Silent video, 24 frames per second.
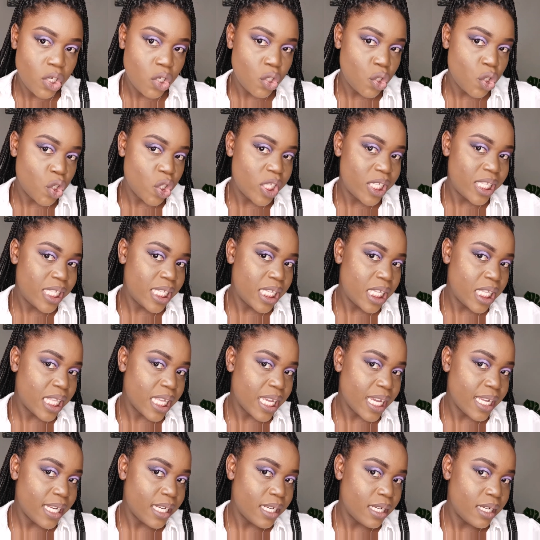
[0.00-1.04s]
Do you see
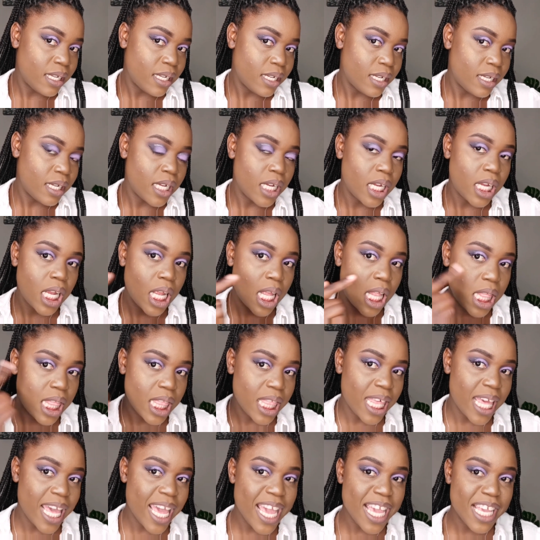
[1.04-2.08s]
that?
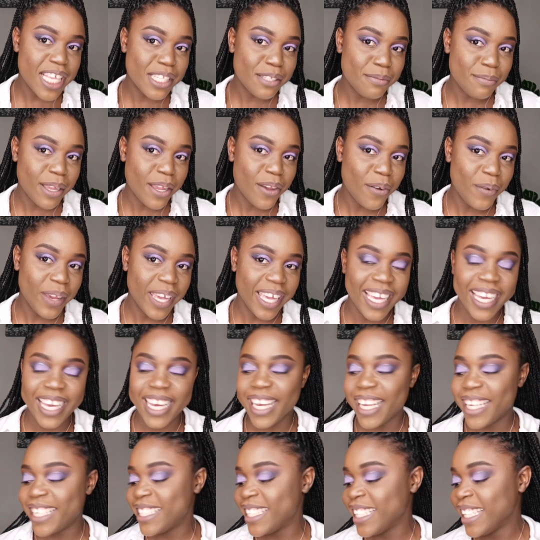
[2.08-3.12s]
There is my wing,
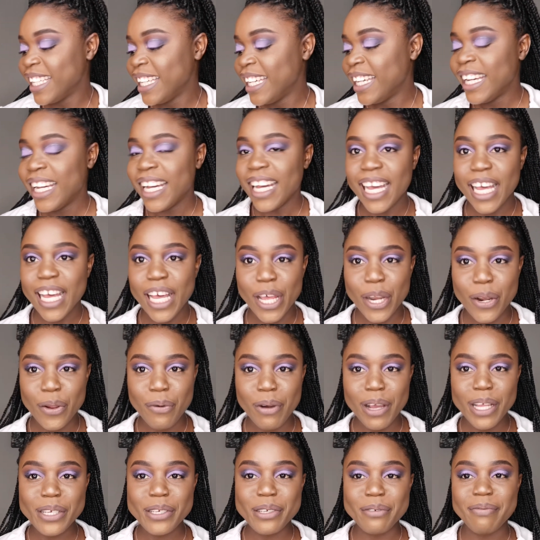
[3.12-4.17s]
guys. I don't
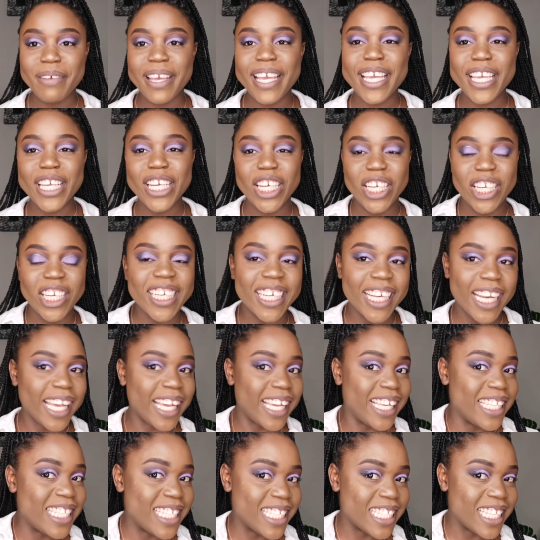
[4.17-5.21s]
want to make it look
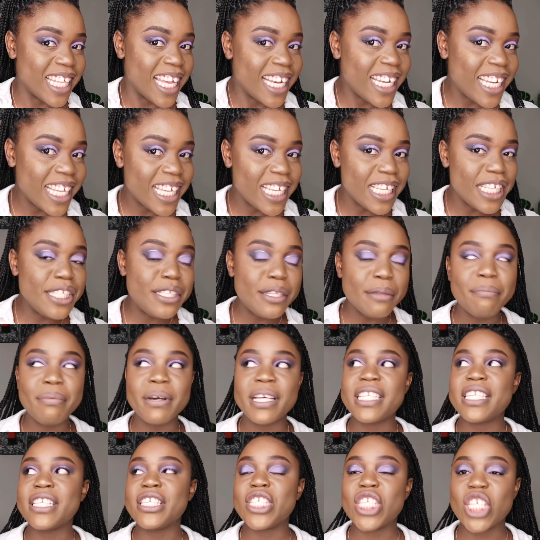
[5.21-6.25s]
like it's that easy,
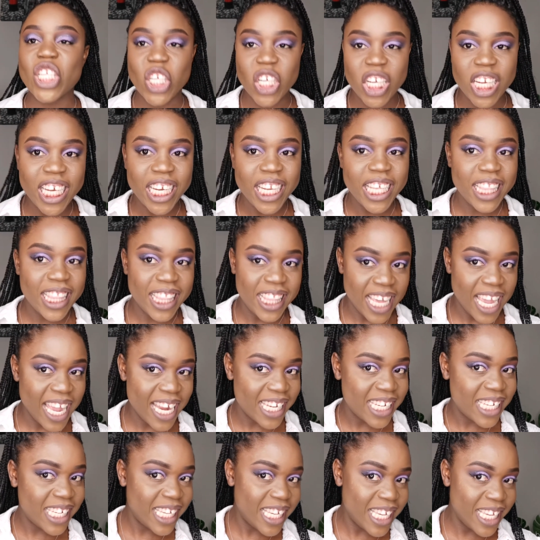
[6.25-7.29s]
but it's really
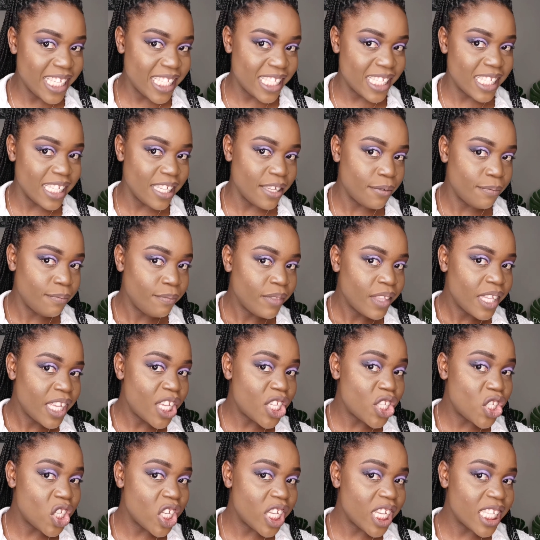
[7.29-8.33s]
that easy.
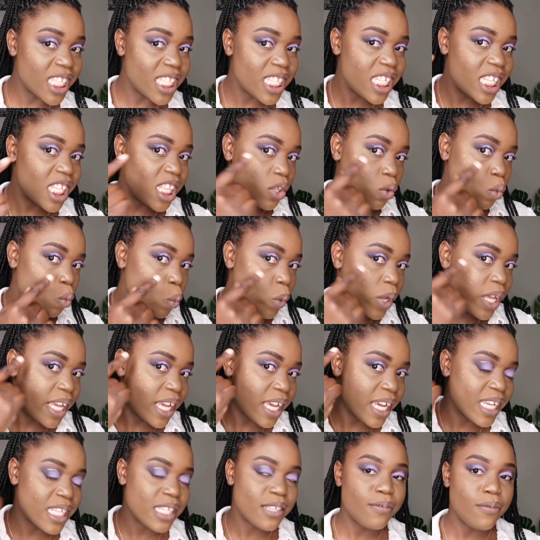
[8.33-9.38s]
As you can see, the wing
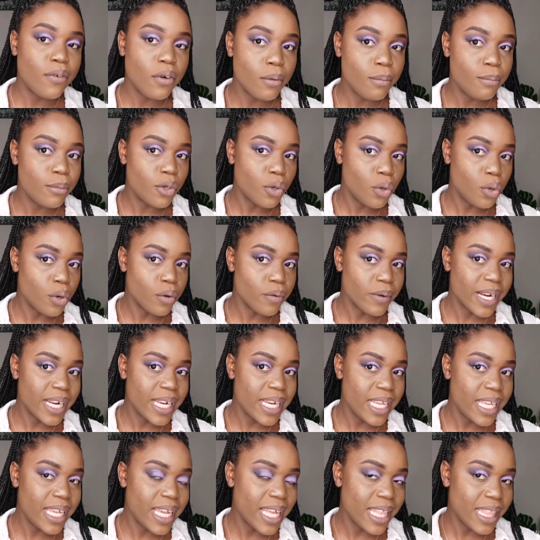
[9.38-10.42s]
has formed
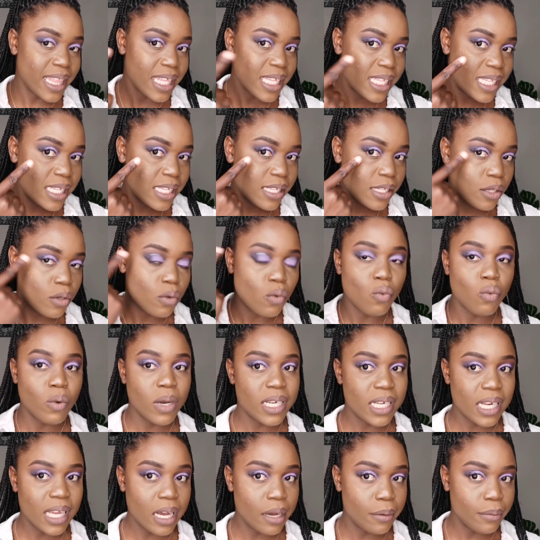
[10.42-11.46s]
already, and this is
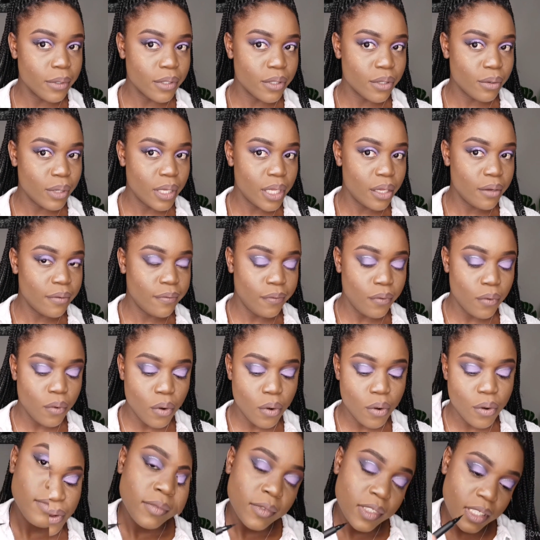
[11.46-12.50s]
what I was going
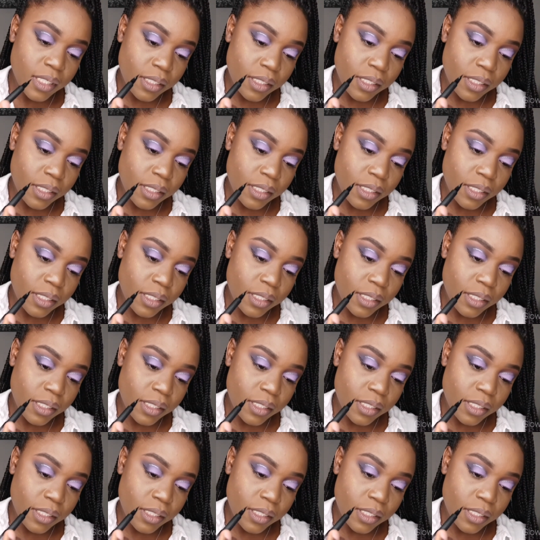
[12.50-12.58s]
for.